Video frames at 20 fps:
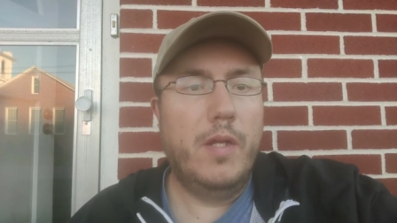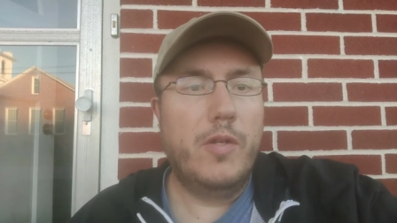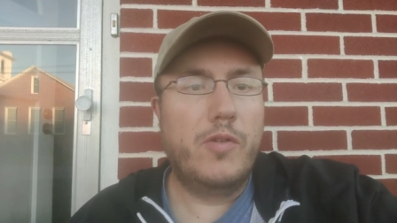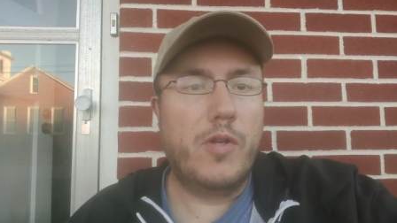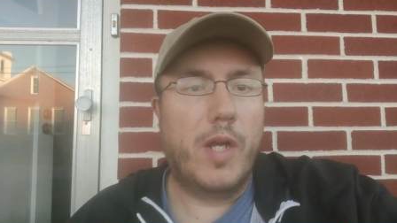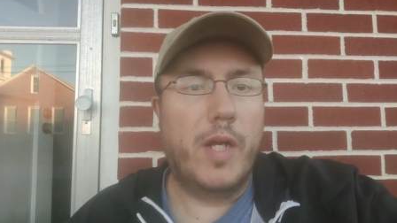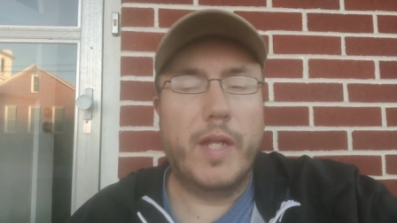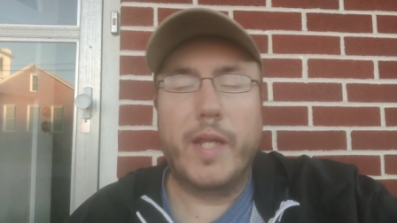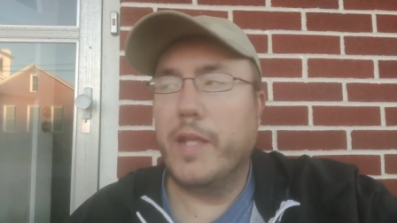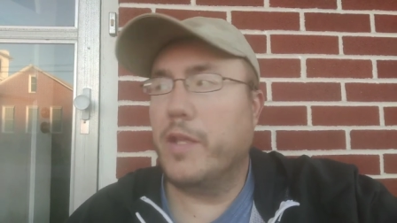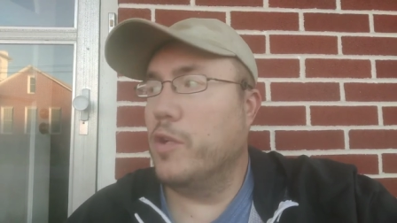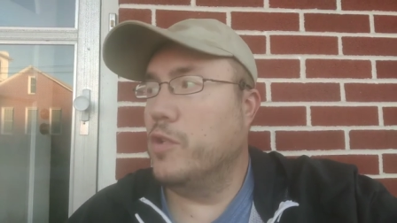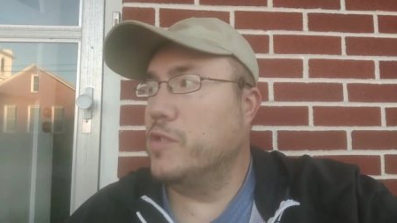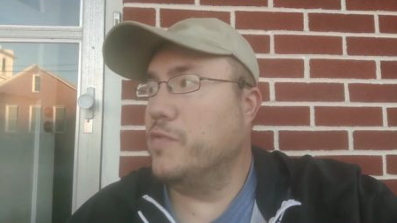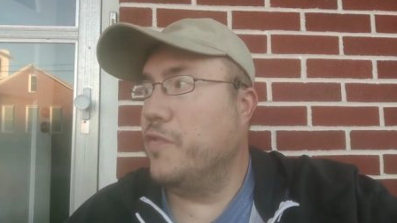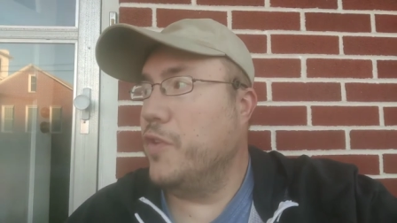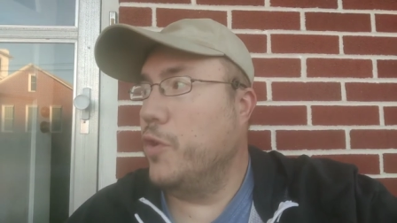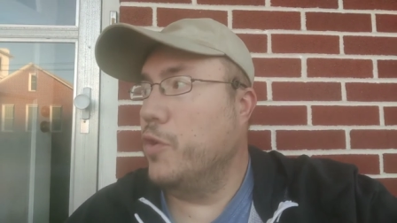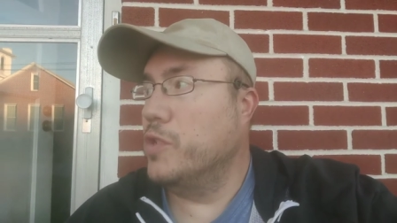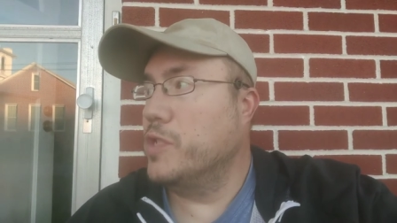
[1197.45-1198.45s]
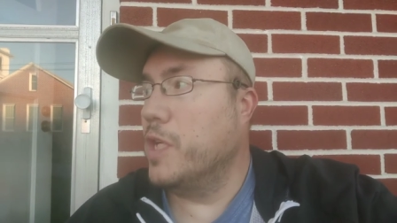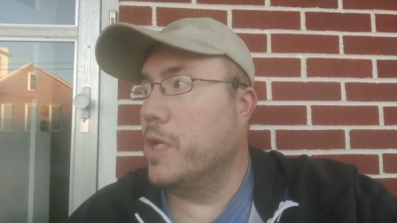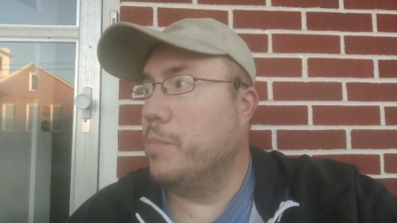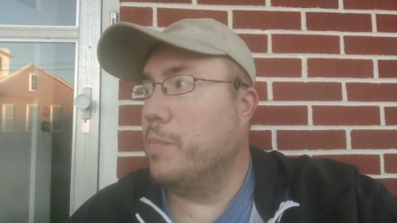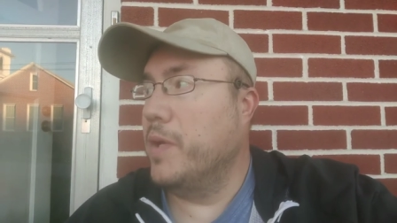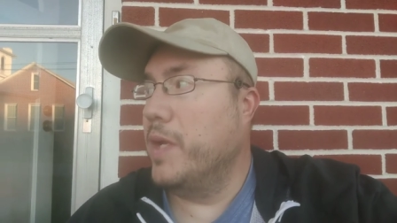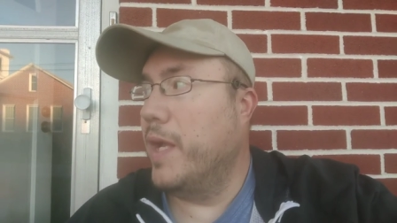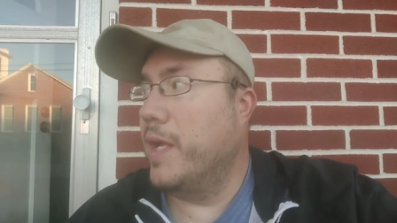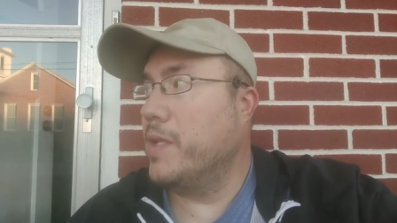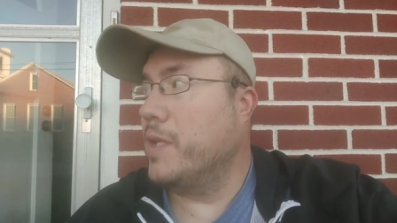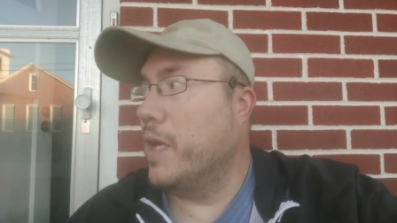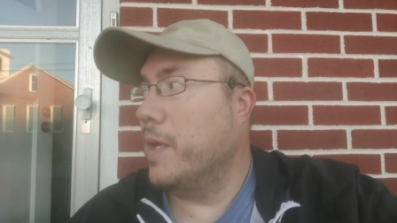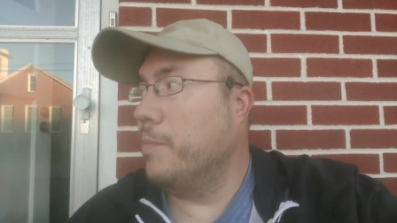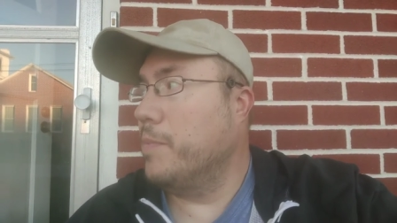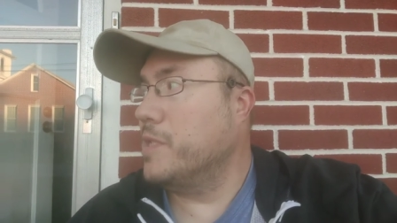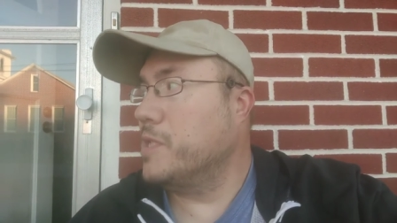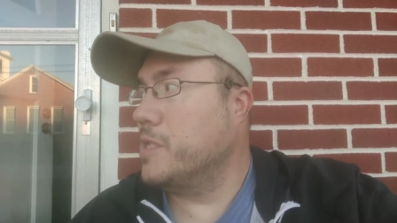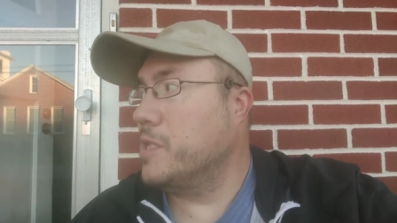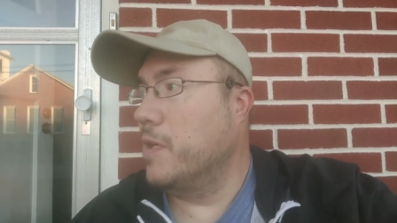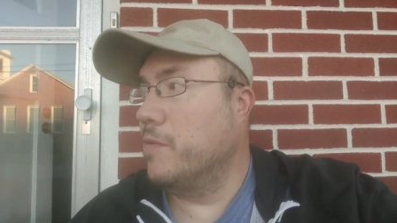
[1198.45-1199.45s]
try to get those views up and that type
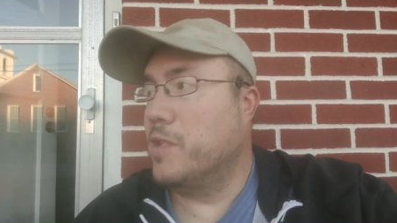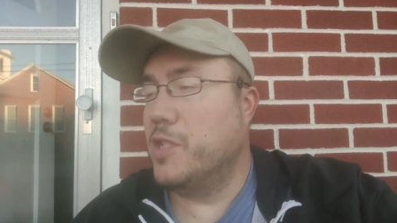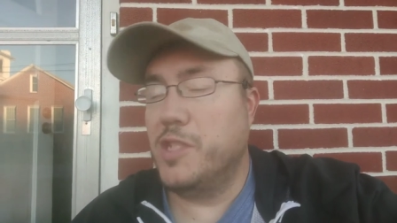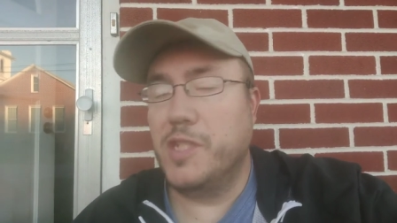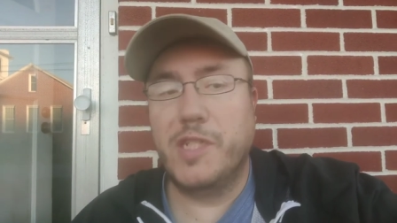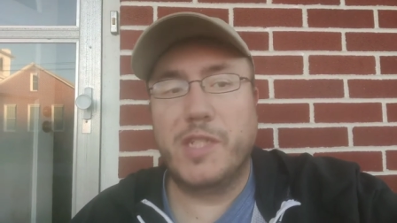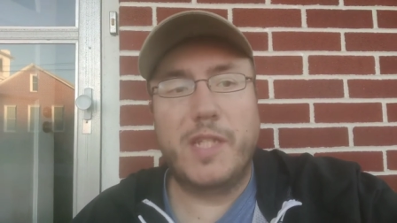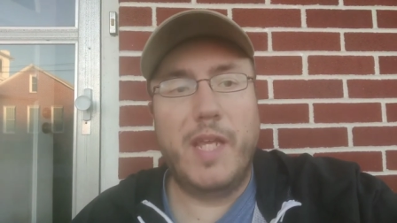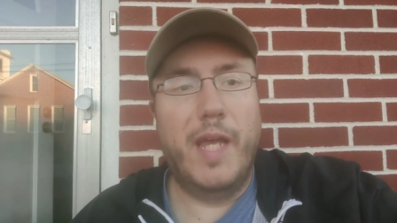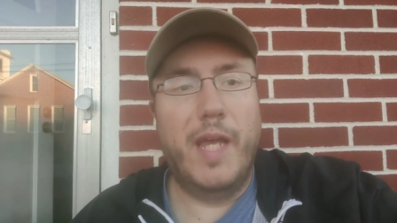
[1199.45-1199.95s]
of stuff to just